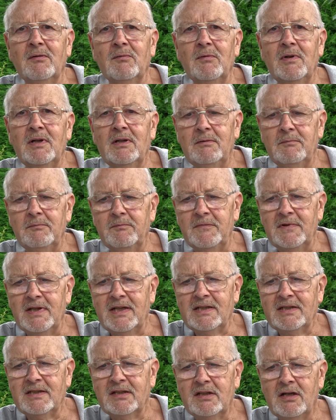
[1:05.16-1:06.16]
well,
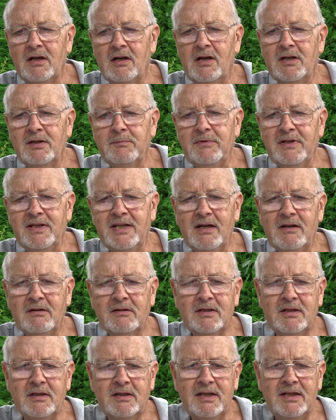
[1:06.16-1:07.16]
that's the card you've been
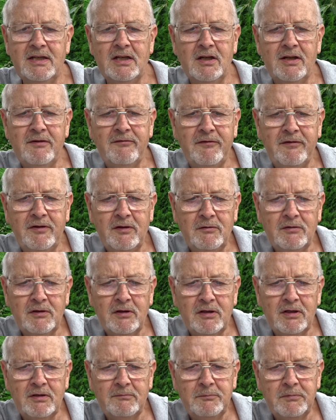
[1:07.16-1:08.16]
dealt, and in life you have
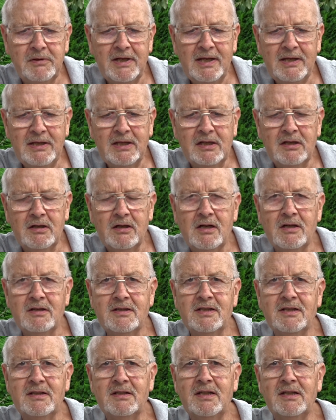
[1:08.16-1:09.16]
got to play the
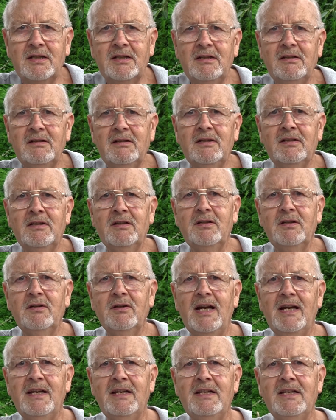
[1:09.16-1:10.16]
cards that uh, you are
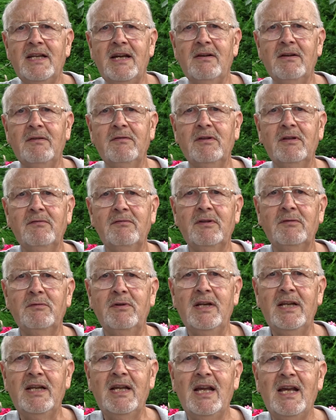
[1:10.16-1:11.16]
handed down, are not you,
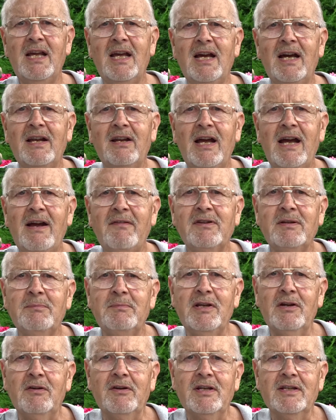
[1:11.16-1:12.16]
really? And I have to
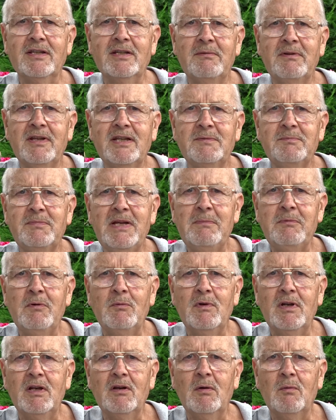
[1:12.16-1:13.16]
be honest. I mean, there's people
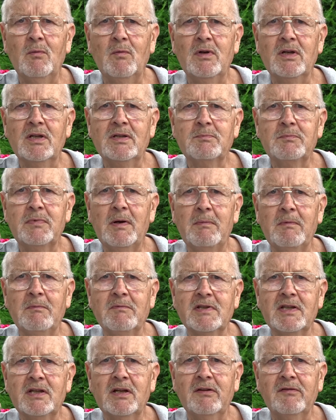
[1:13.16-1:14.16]
with a lot worse
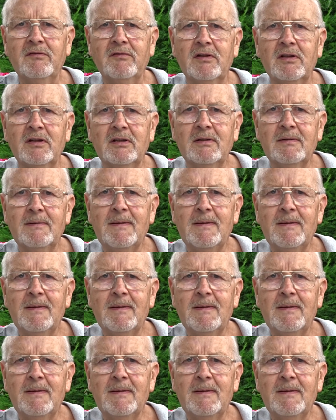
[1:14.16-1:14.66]
problems than I've got.